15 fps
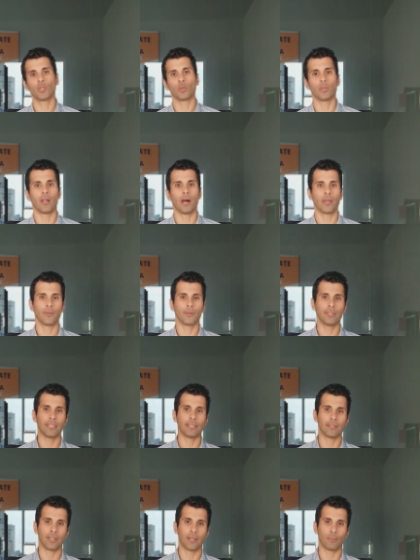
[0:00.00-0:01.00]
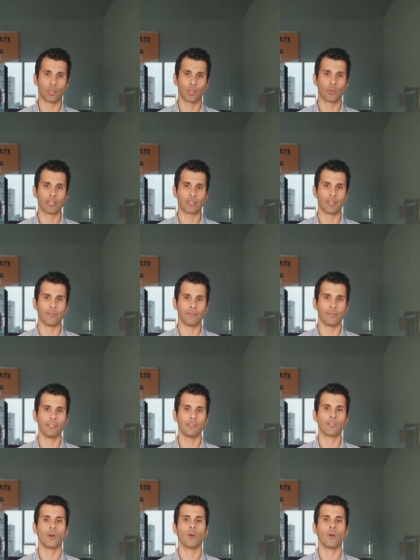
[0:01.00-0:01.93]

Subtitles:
you will either need a temporary resident visa